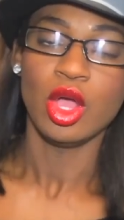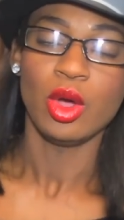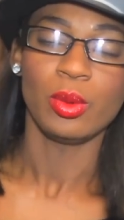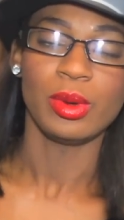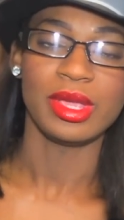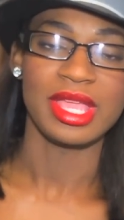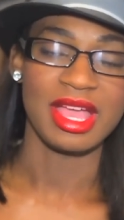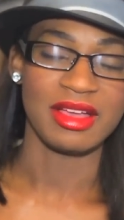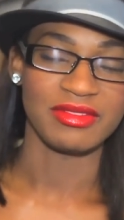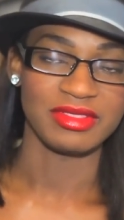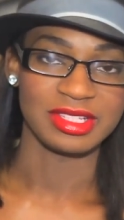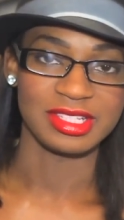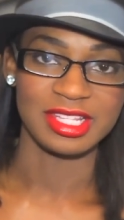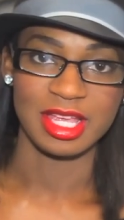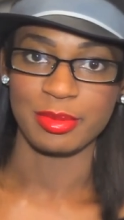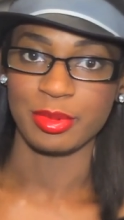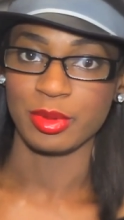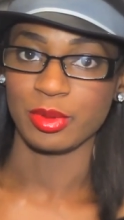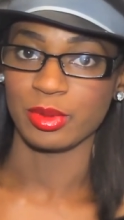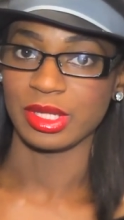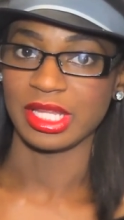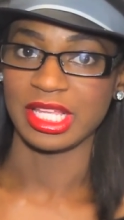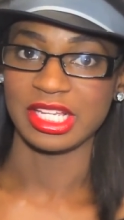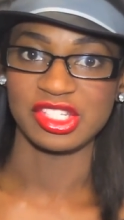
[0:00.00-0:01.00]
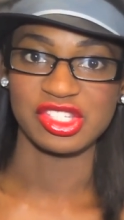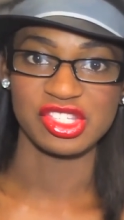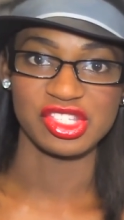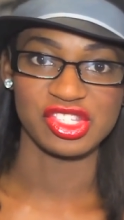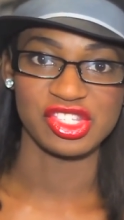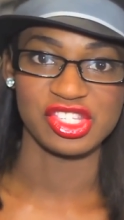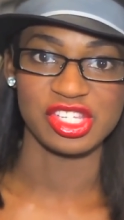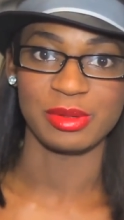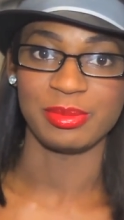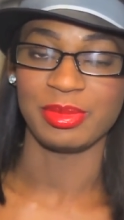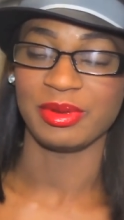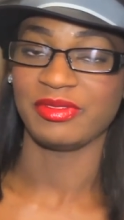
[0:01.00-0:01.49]
We have the type of
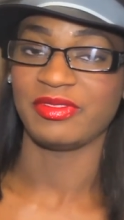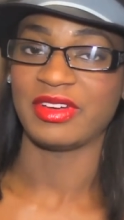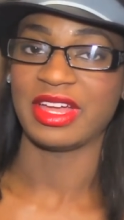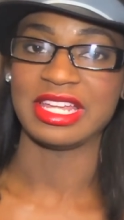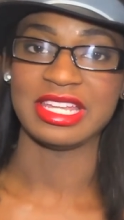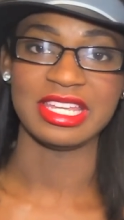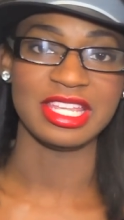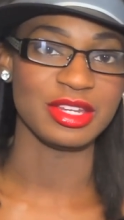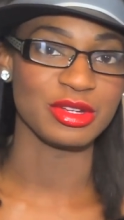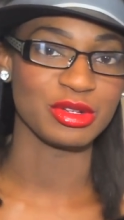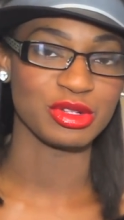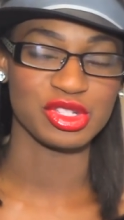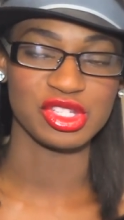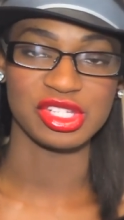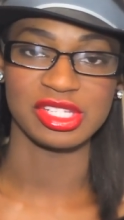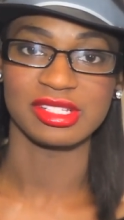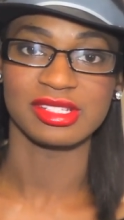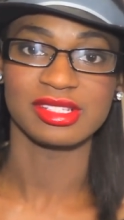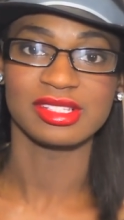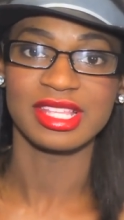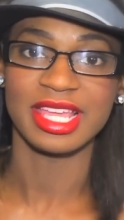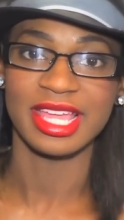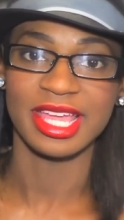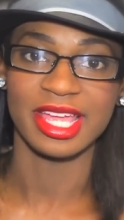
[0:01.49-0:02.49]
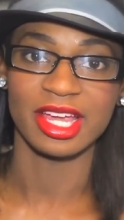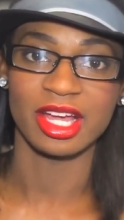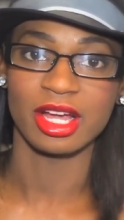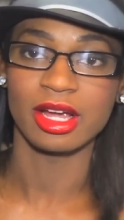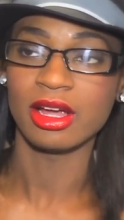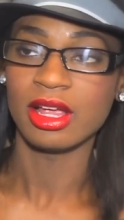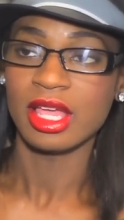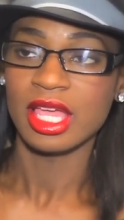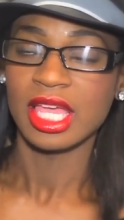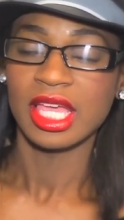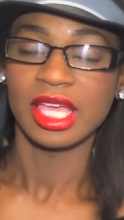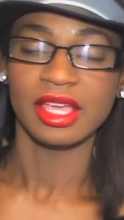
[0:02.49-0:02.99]
relationship if I need her she's
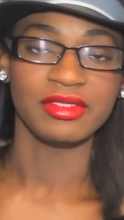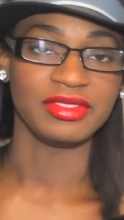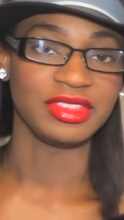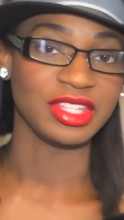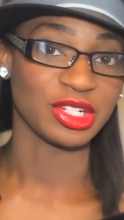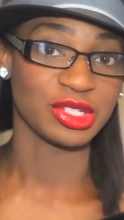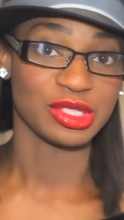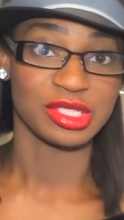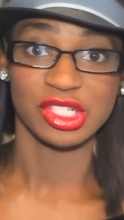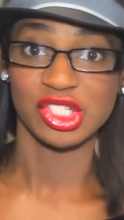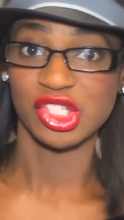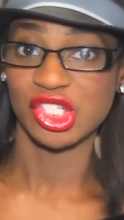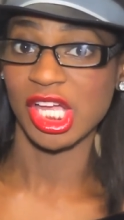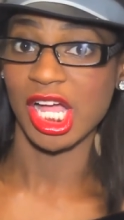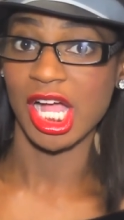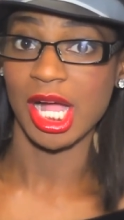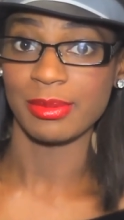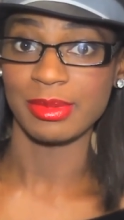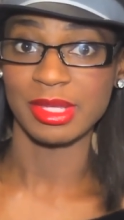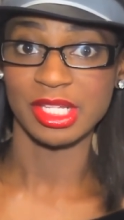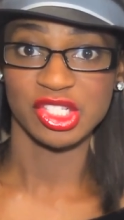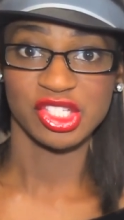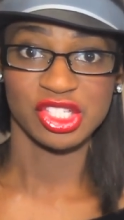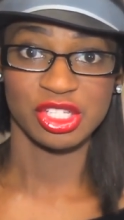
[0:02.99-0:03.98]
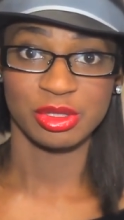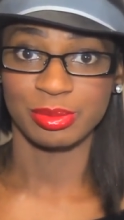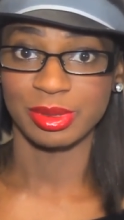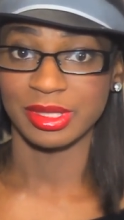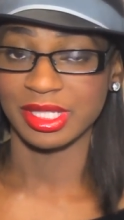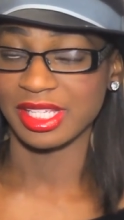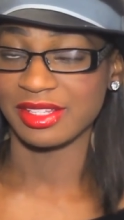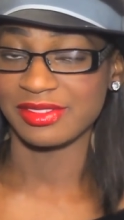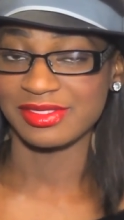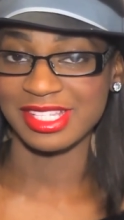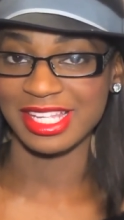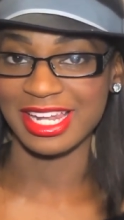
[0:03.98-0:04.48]
there. If there's a job that she
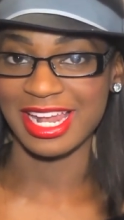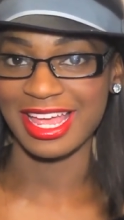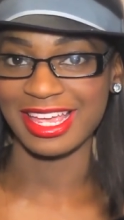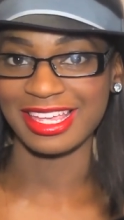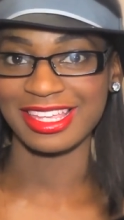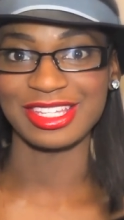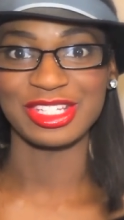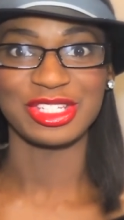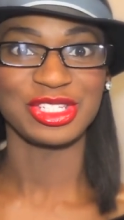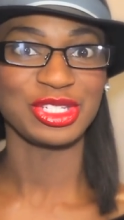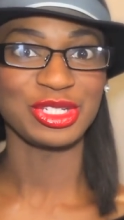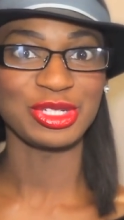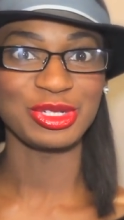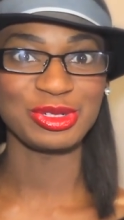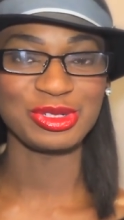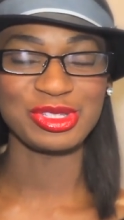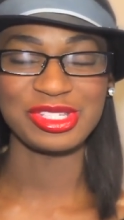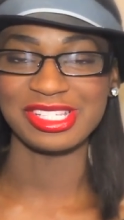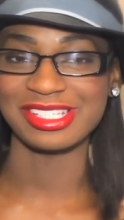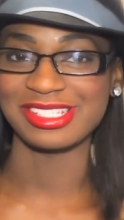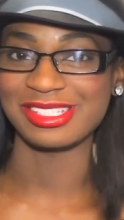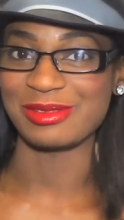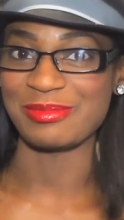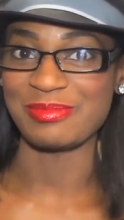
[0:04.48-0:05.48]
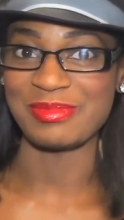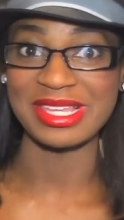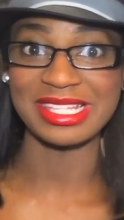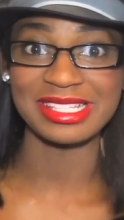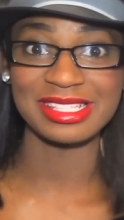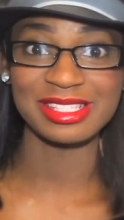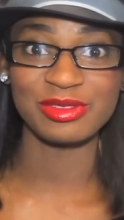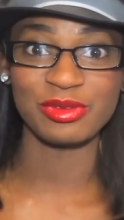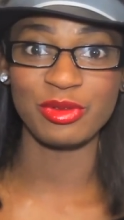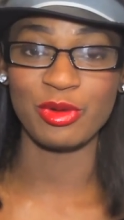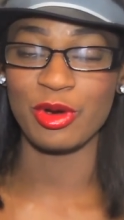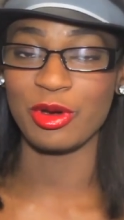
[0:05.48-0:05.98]
believes that I can do she
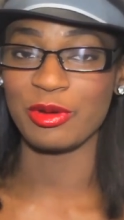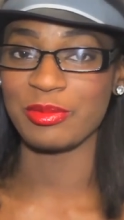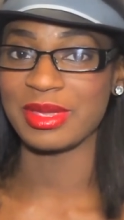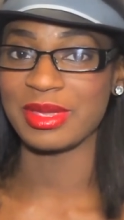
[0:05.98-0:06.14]
submits for